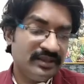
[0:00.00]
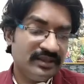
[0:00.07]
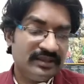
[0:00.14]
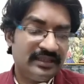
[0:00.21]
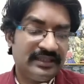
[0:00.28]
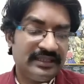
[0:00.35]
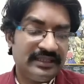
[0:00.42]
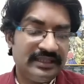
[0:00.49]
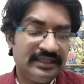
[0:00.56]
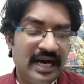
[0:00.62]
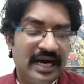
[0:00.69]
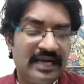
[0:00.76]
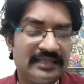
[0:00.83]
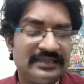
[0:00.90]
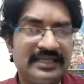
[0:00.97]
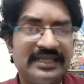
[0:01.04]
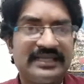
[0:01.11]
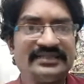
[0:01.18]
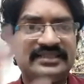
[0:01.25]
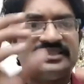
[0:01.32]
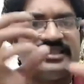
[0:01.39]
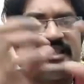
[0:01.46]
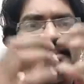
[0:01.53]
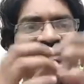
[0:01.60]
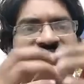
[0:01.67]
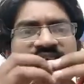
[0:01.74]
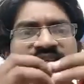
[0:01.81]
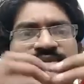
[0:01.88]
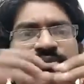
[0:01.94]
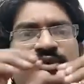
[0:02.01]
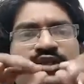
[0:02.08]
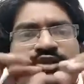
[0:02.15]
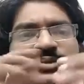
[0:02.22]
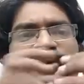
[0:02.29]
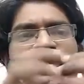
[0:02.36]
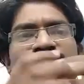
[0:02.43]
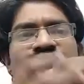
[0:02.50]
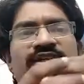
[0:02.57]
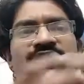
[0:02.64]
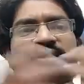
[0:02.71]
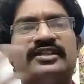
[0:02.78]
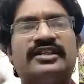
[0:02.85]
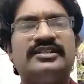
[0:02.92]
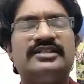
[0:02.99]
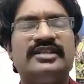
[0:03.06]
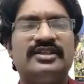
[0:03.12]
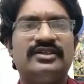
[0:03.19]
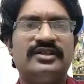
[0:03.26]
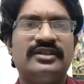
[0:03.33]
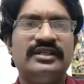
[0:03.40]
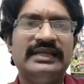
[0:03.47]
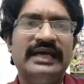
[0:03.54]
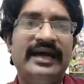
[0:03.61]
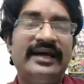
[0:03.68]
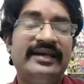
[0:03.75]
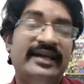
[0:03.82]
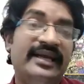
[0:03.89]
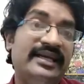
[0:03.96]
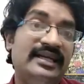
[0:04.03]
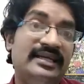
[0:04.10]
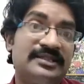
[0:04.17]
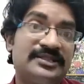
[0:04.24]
Okay? Other accessories like small finger things and all, and nails.